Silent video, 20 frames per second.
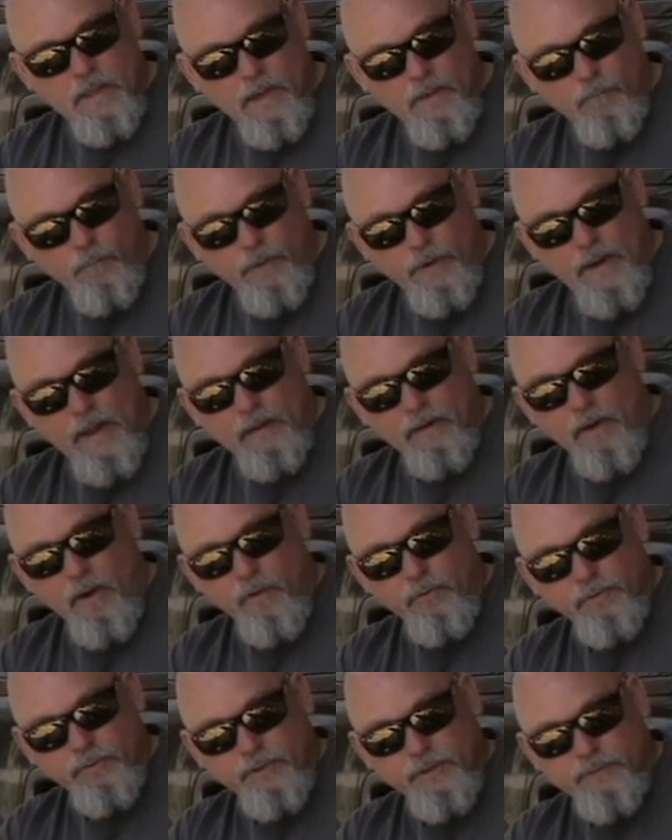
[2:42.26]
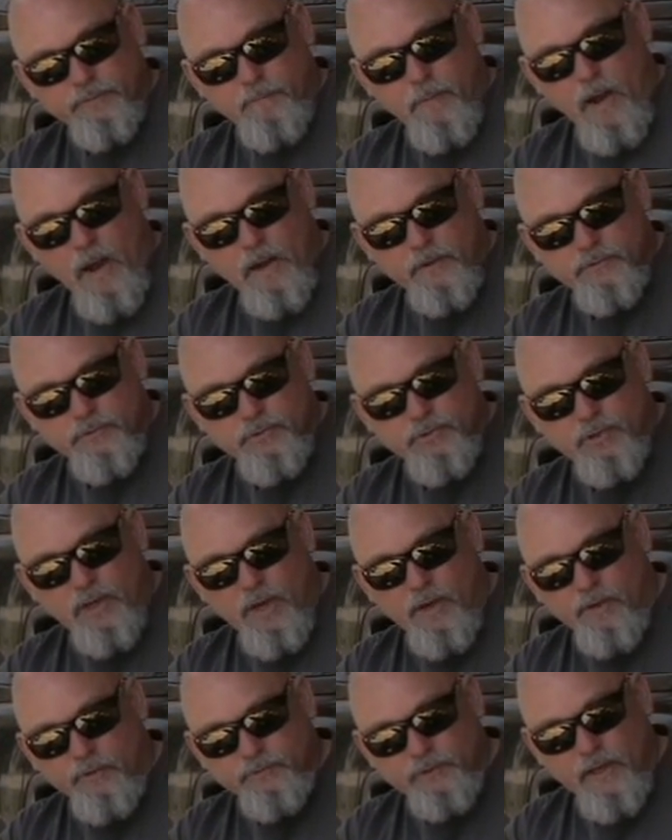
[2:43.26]
When I loaded this box of
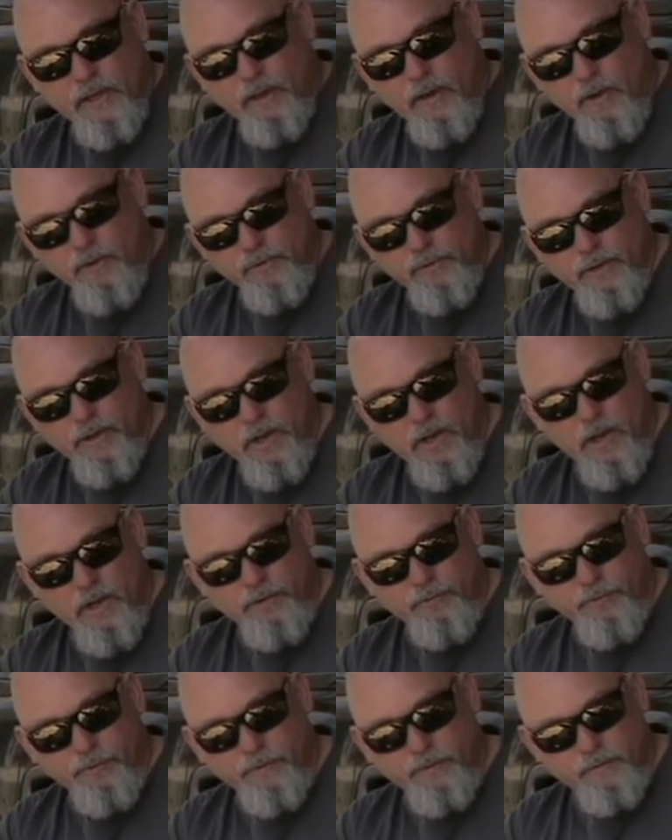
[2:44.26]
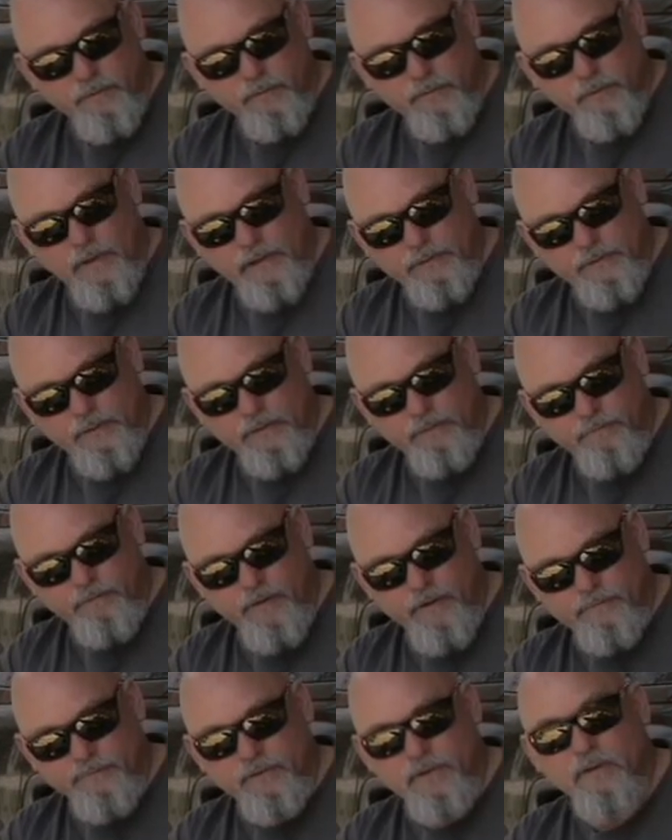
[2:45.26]
shells, I loaded 100. I did
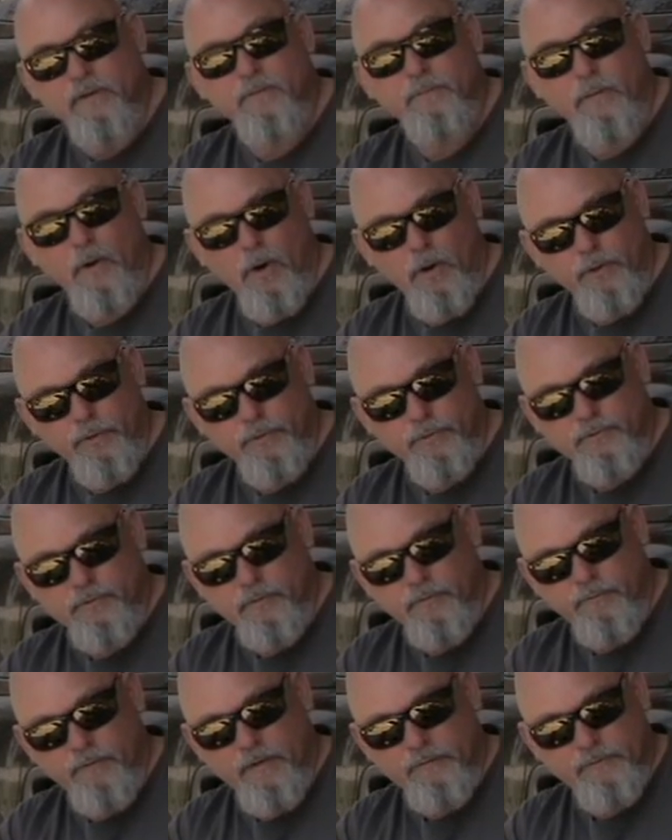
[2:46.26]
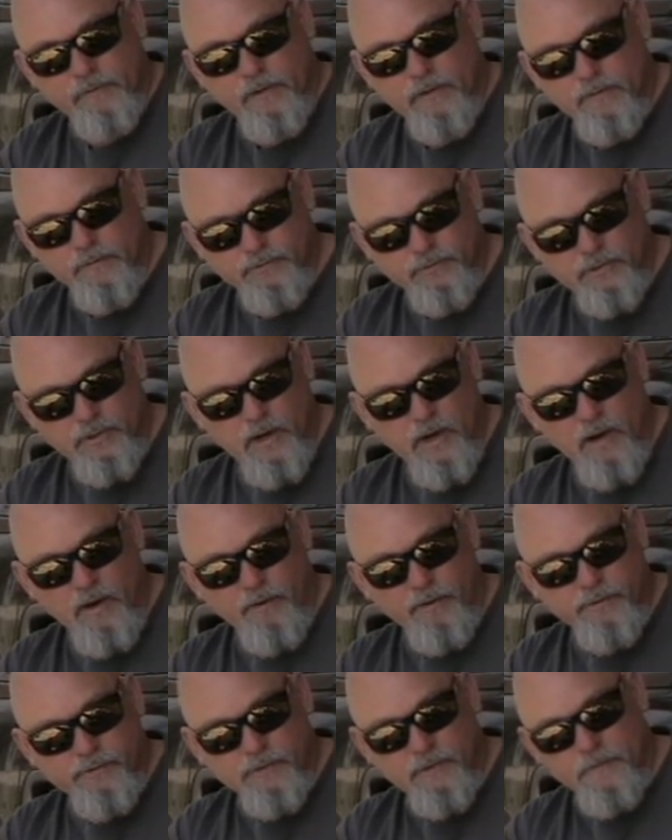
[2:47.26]
50 of the Burgers and 50 of the
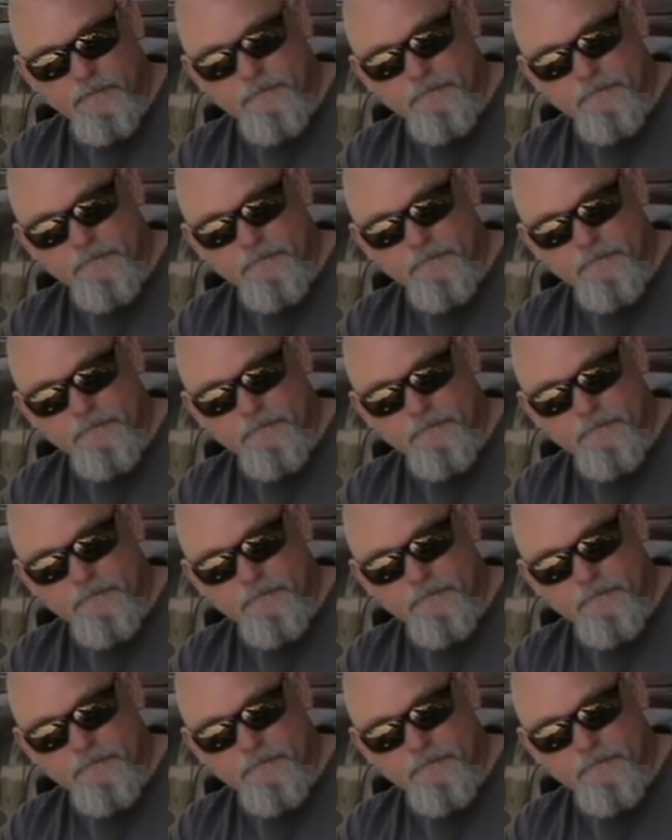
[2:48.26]
Sierras.